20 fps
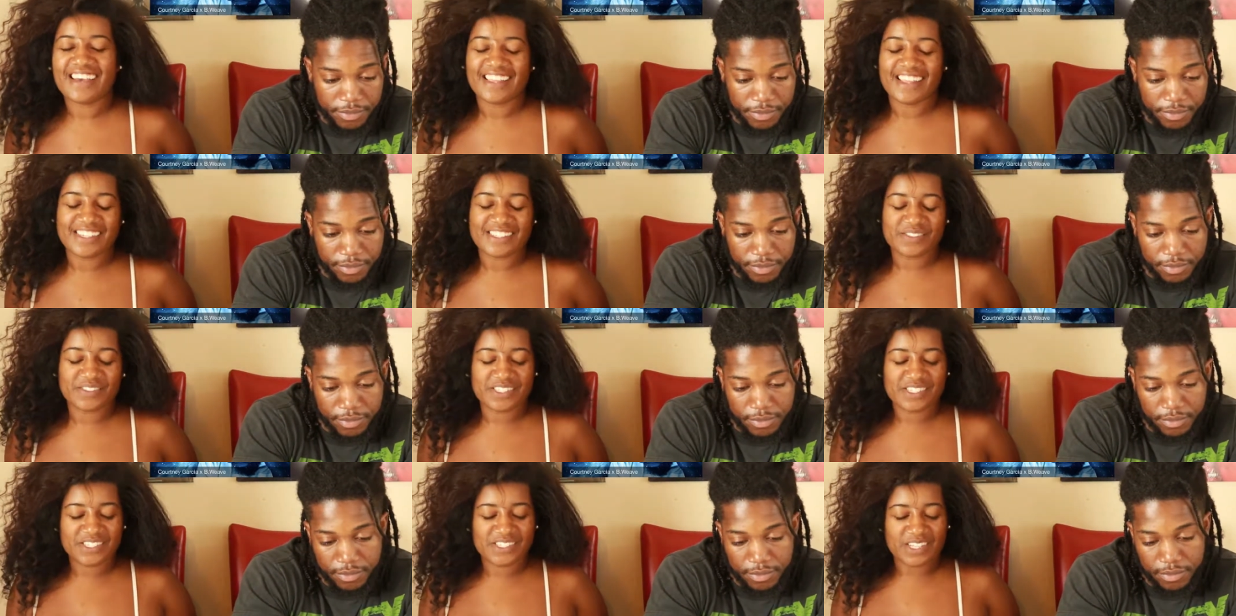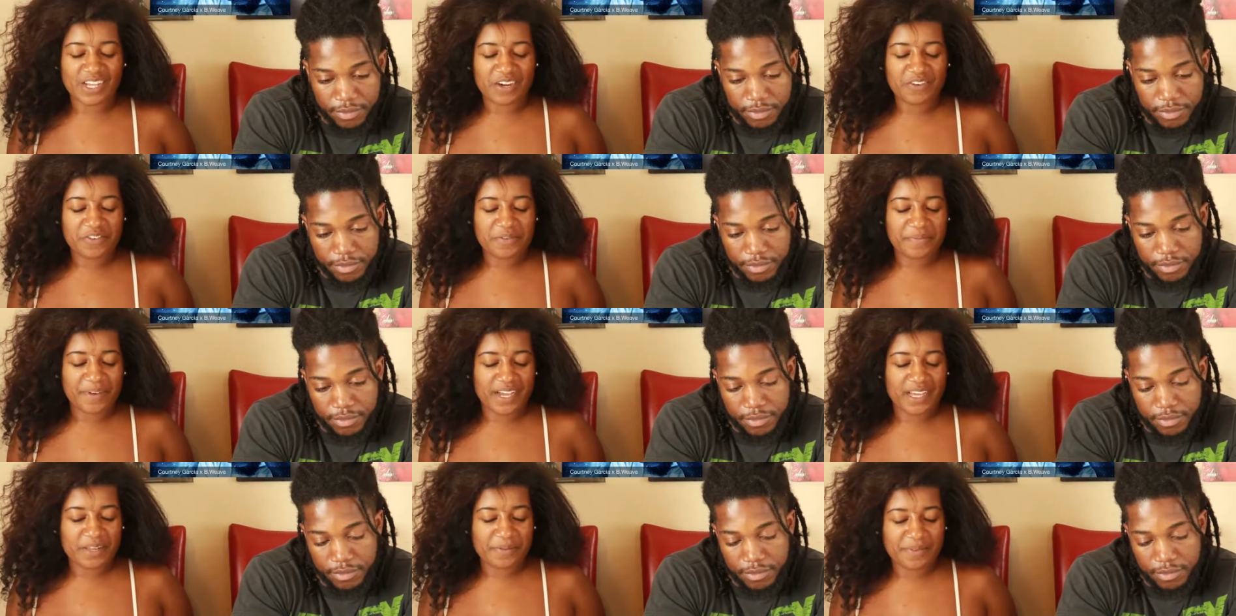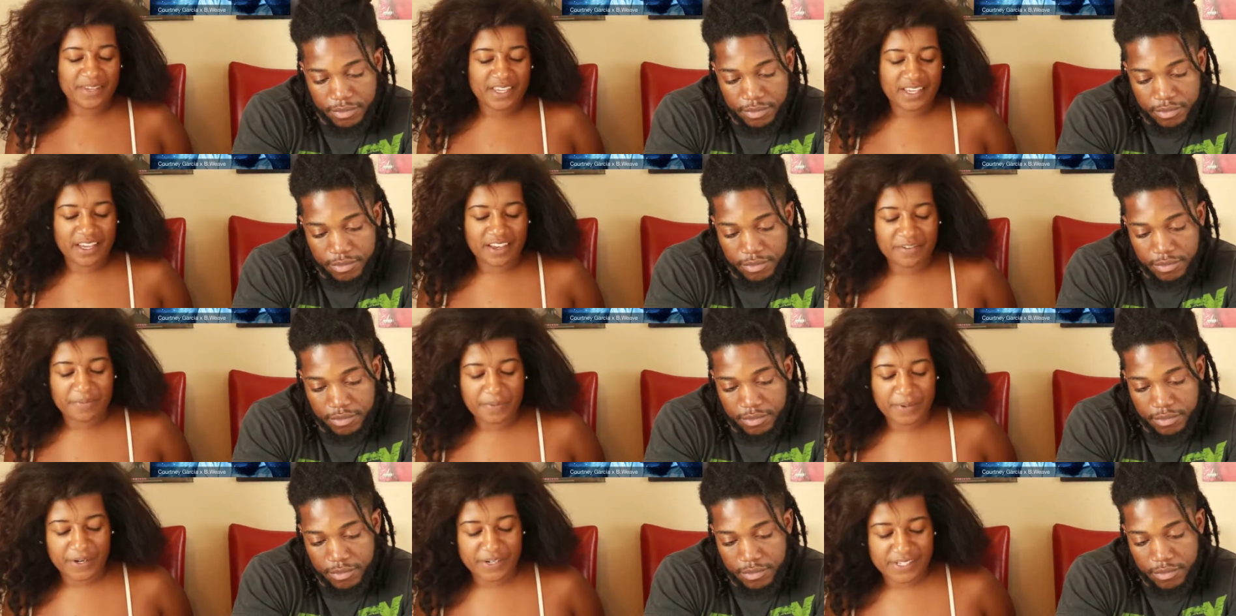Speaker 1: that's what the song reminded me
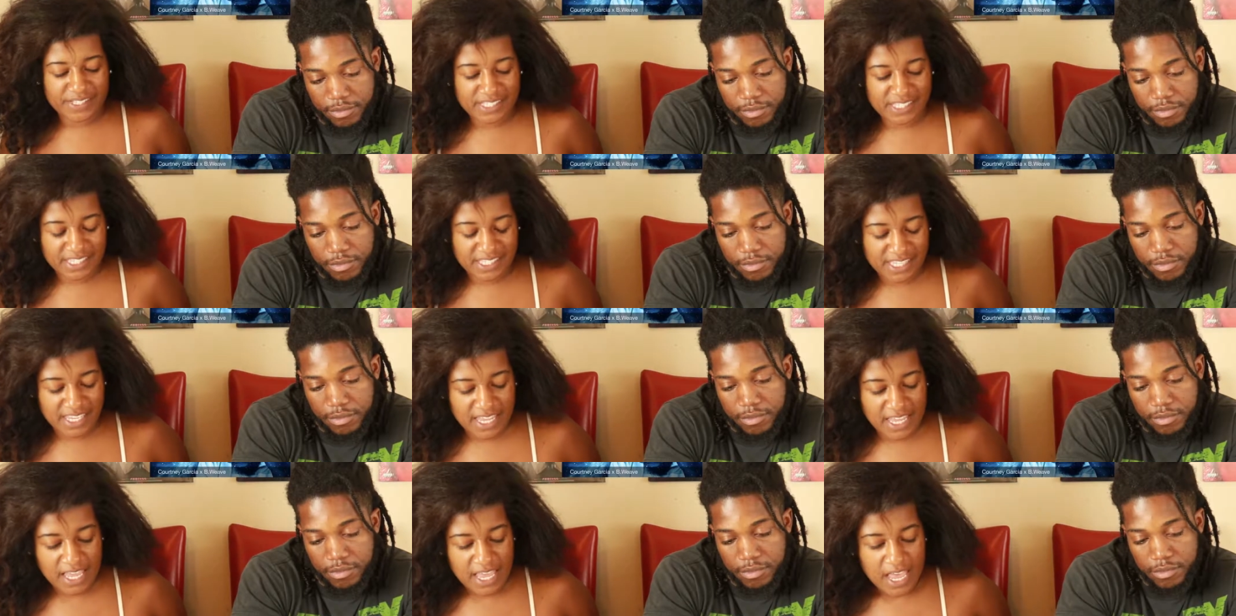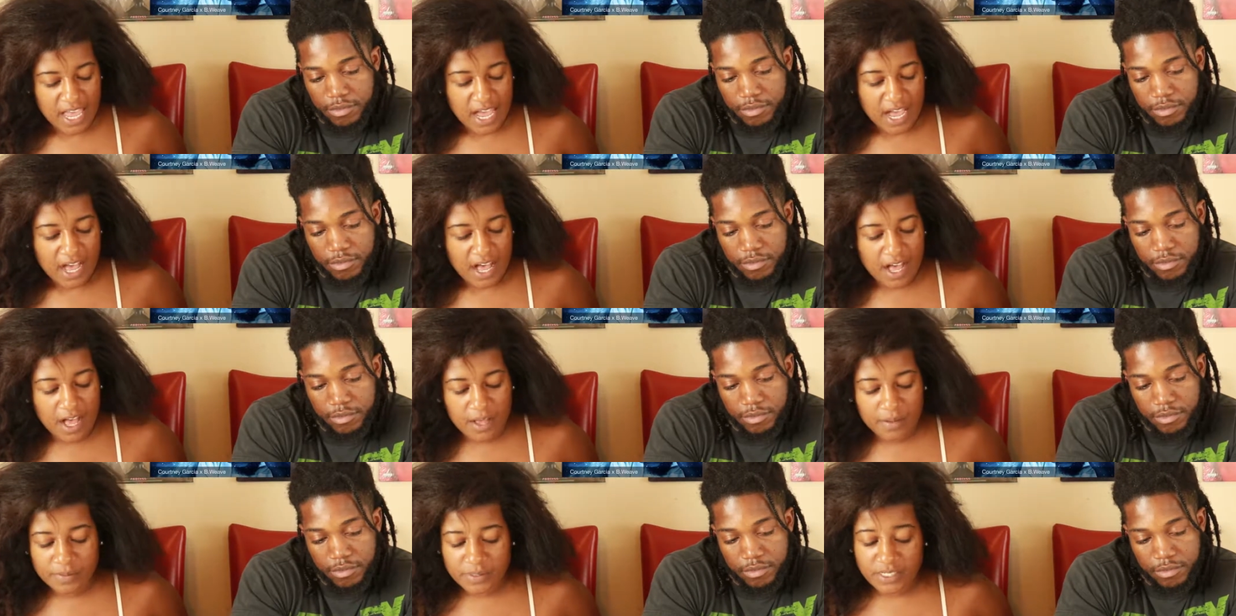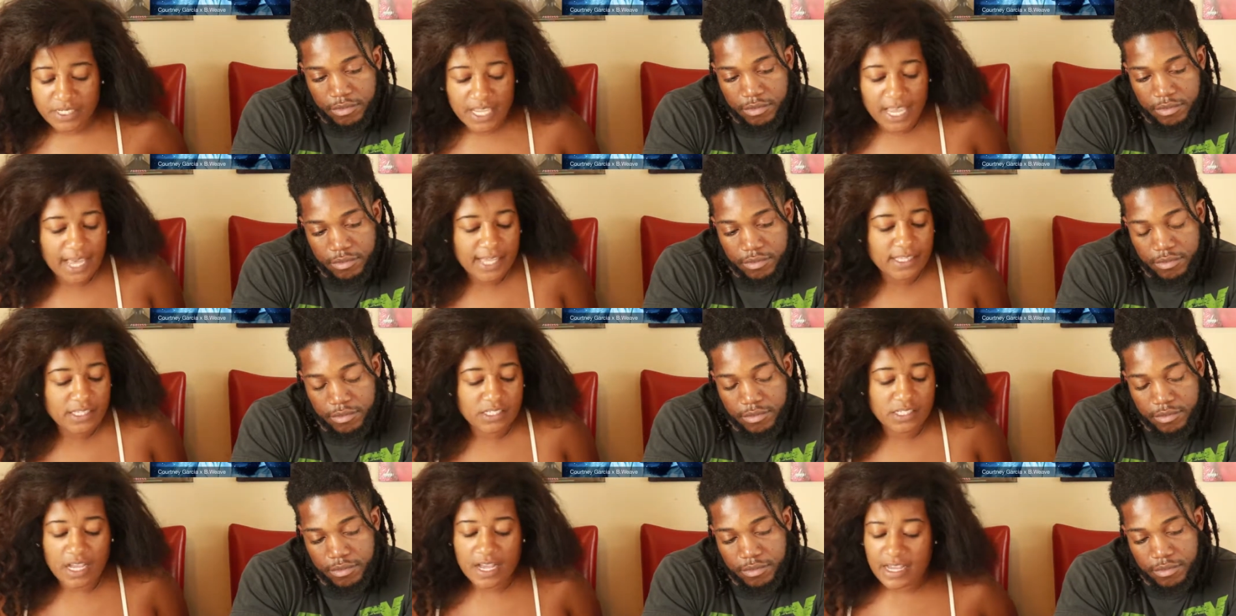of personally. So
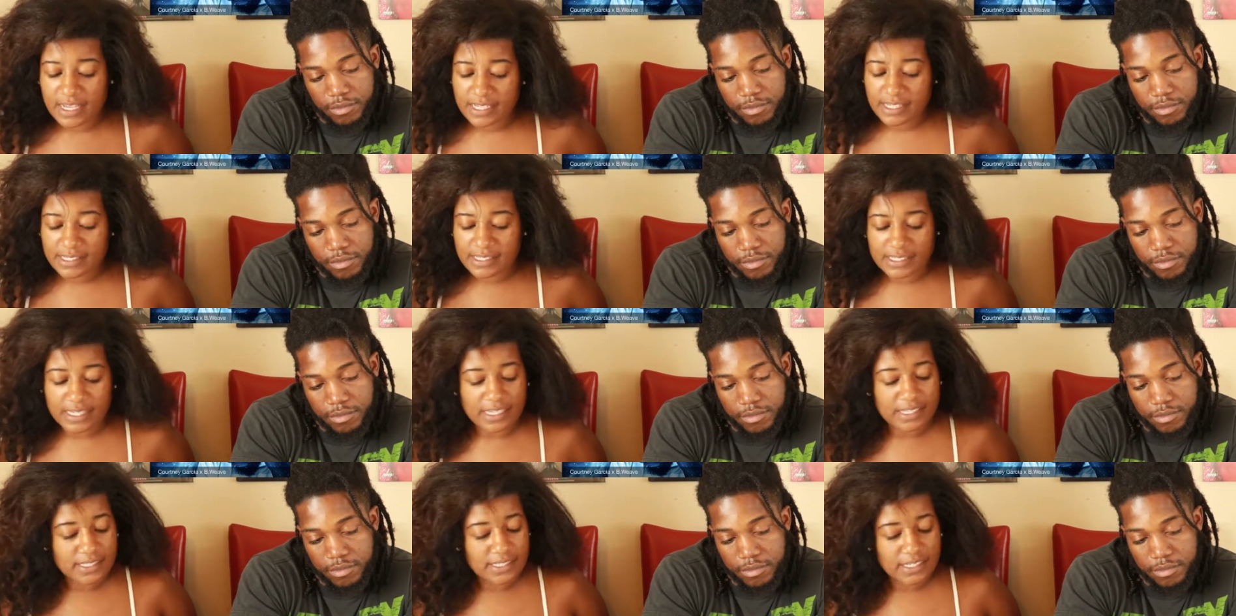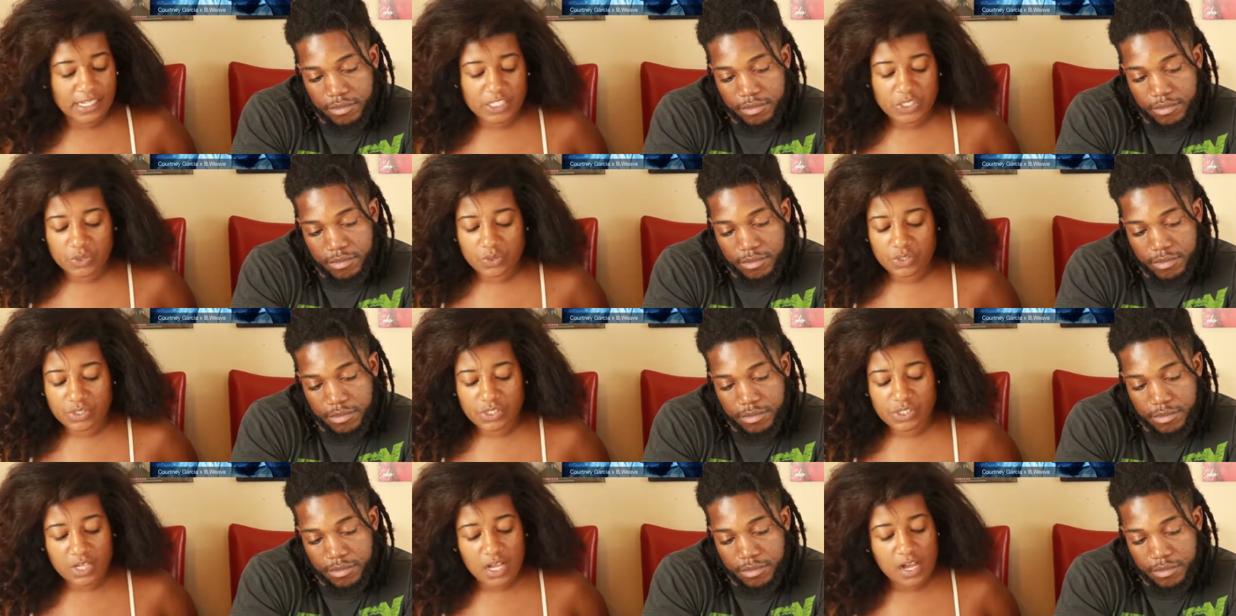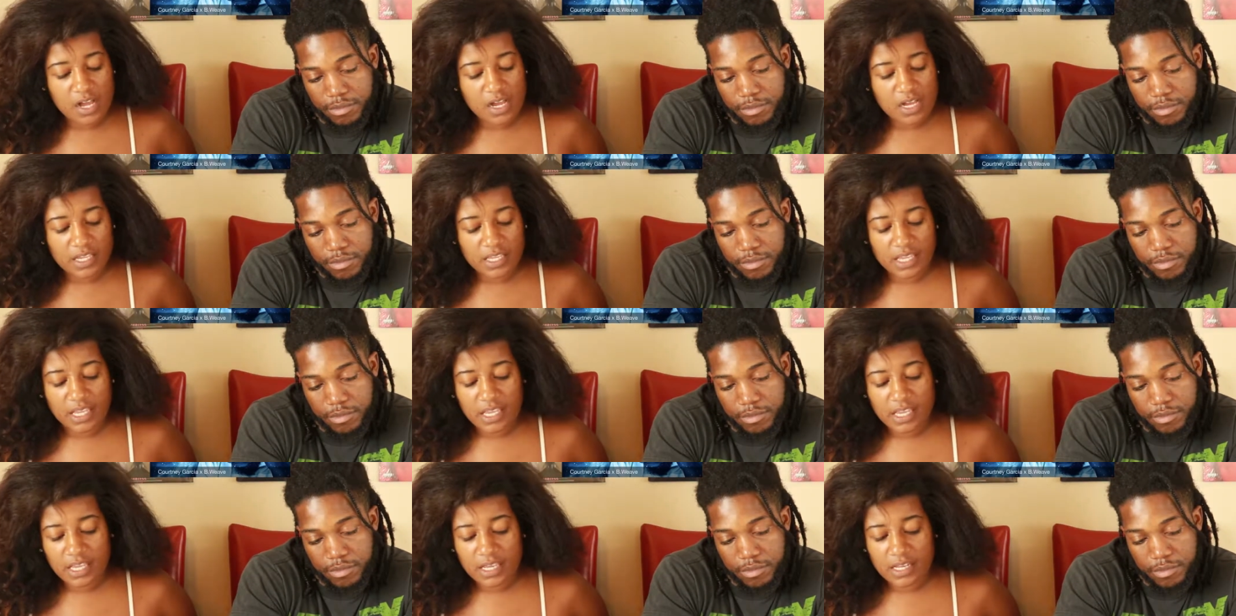yeah, the song is a sexual song.